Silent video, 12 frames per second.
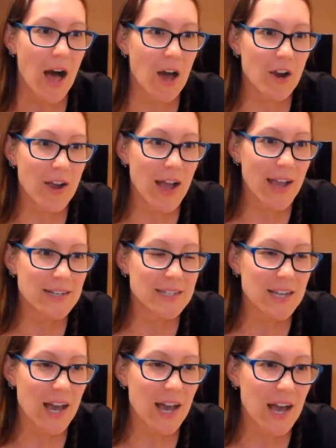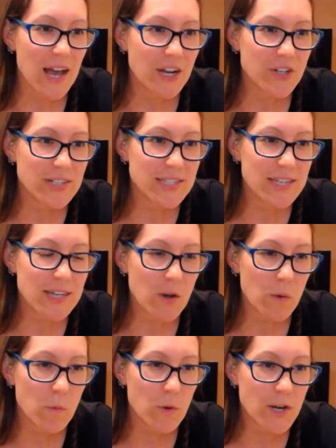All right, Chrissy,
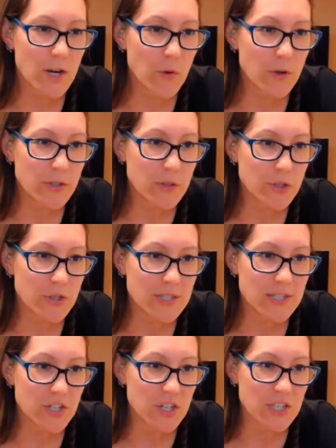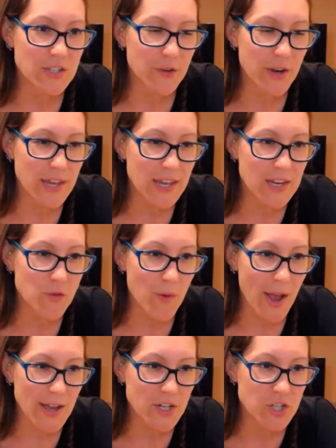what oils would you suggest for heat
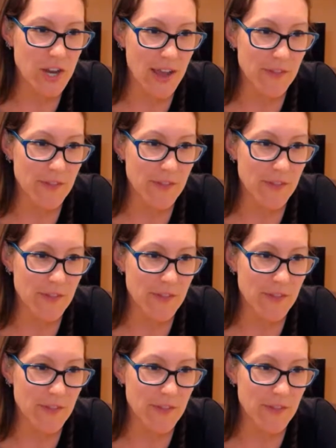rash